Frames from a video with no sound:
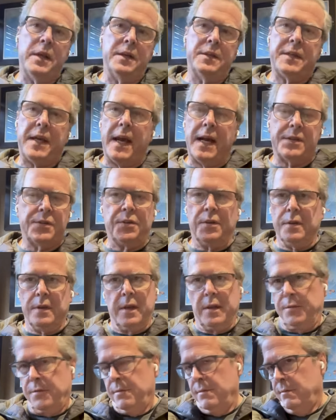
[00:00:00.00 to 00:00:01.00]
of being taxed to
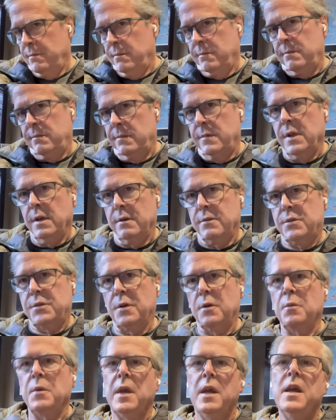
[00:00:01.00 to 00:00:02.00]
death. Mm-hmm. You know,
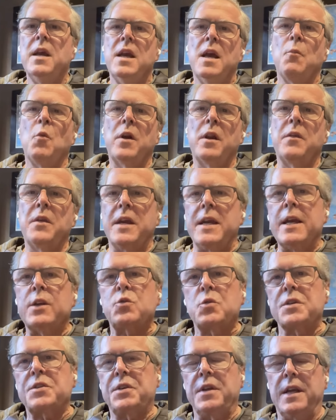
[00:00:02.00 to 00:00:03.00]
so one of the
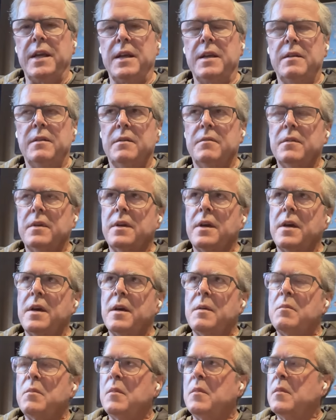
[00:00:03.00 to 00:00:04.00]
interesting
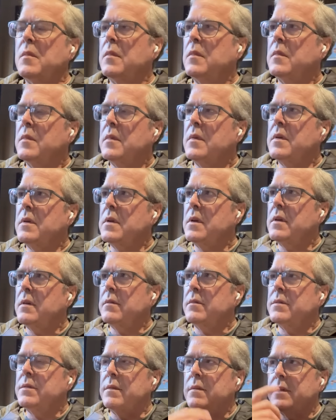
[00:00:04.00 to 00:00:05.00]
uh,
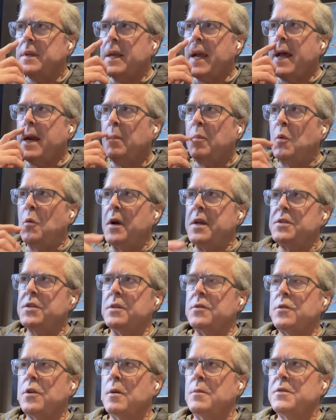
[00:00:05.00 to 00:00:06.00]
data
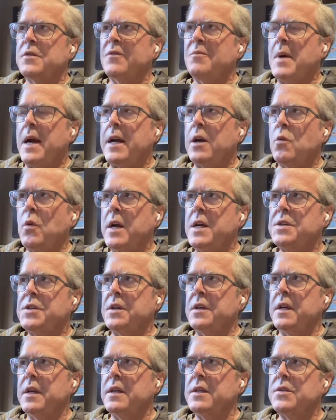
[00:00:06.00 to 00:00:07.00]
points in terms of
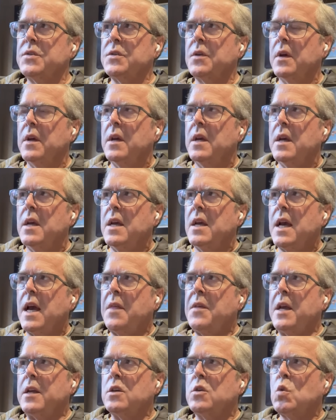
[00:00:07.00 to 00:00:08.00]
migration is
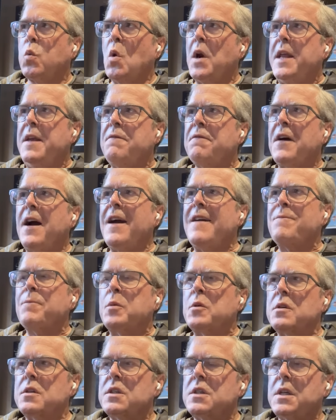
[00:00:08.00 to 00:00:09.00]
I think 25%